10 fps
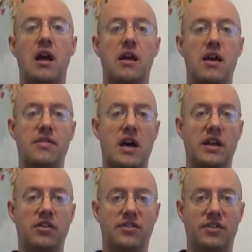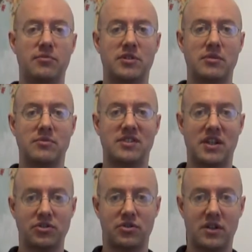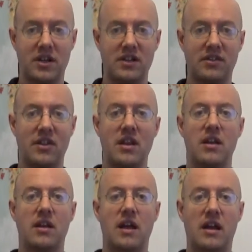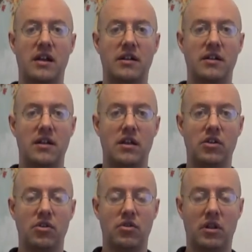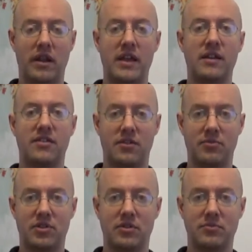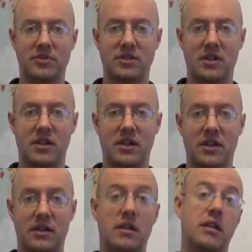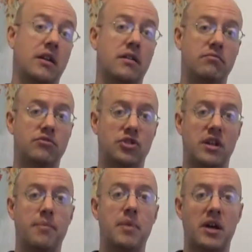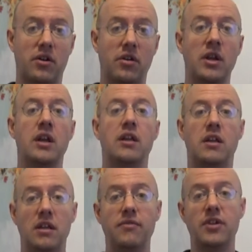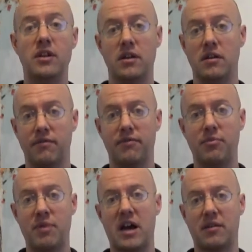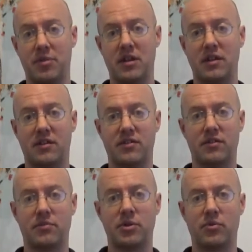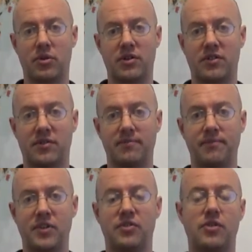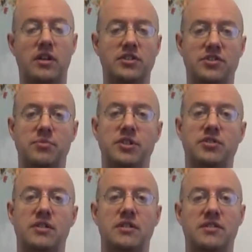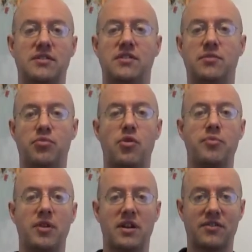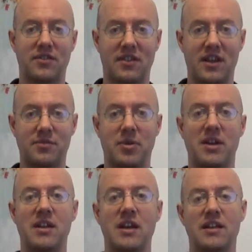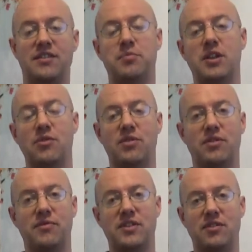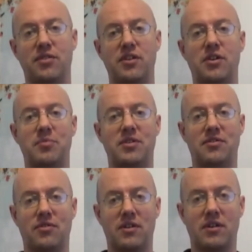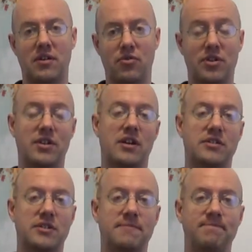and that your symptoms centralize, and your leg symptoms, again, should get better, even if the back pain gets a little bit worse. So again, just make sure that this is an appropriate exercise by speaking with a physiotherapist or a doctor.